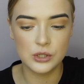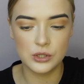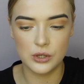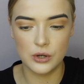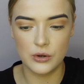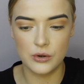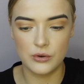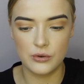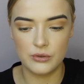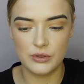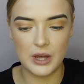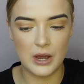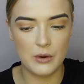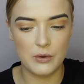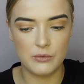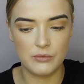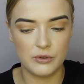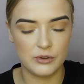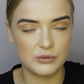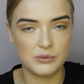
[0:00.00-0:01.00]
So
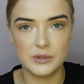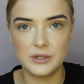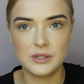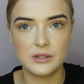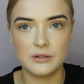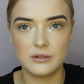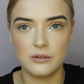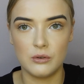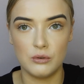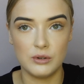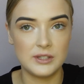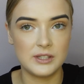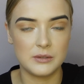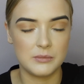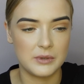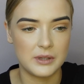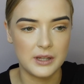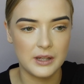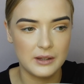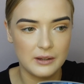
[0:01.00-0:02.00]
those ones are
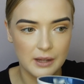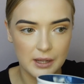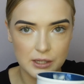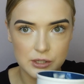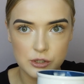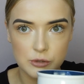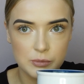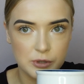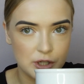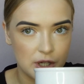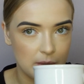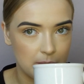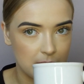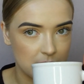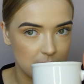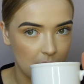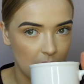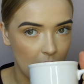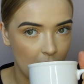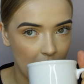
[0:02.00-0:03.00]
awesome, and they're like super
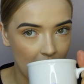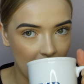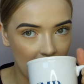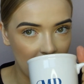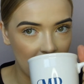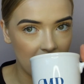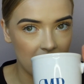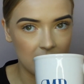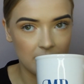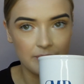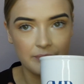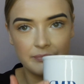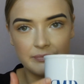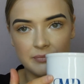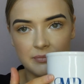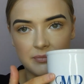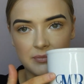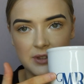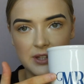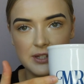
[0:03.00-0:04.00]
cheap as well.
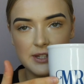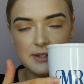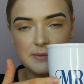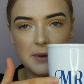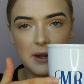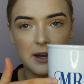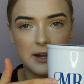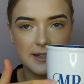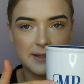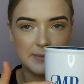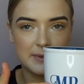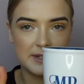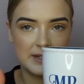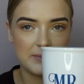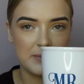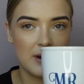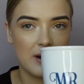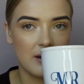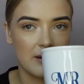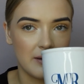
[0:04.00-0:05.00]
This is my
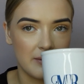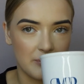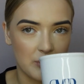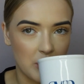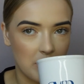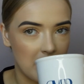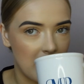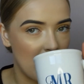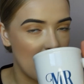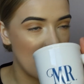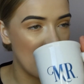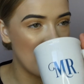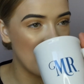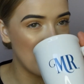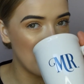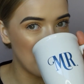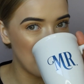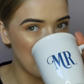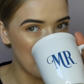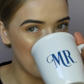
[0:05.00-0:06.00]
husband's mug, not mine.